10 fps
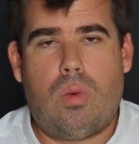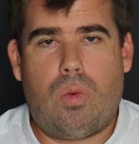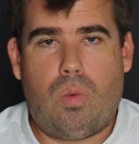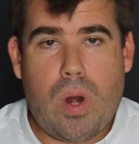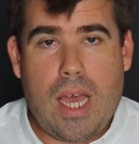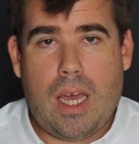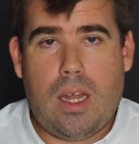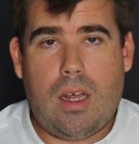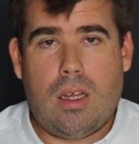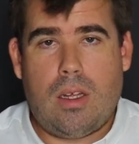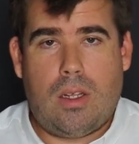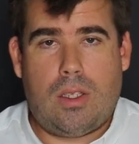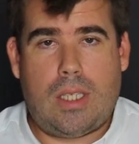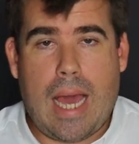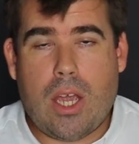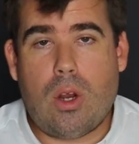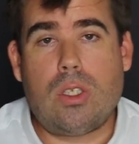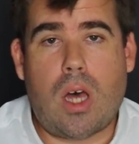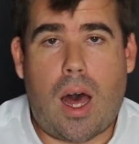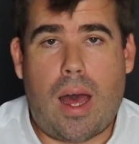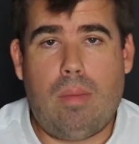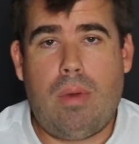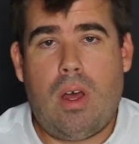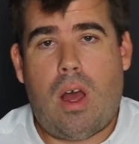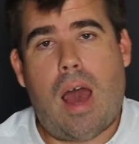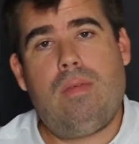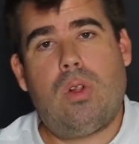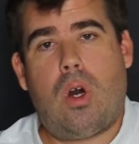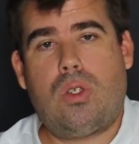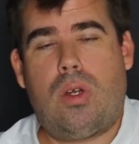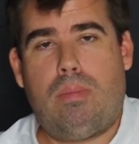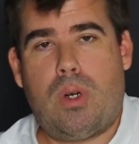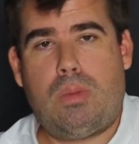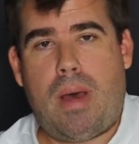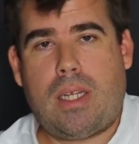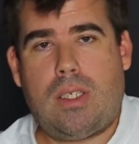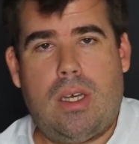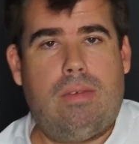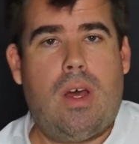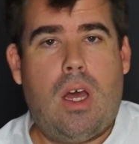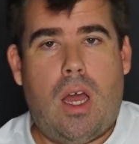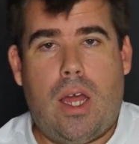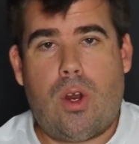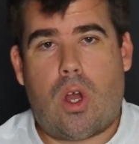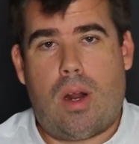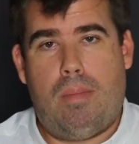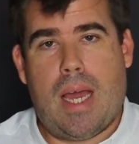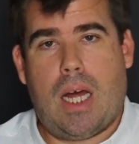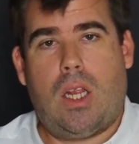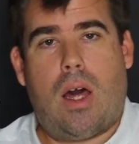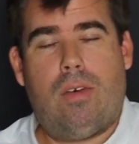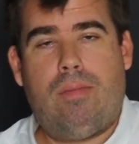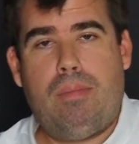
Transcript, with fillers: read, take your time, have a long-term perspective, and you're going to make a lot of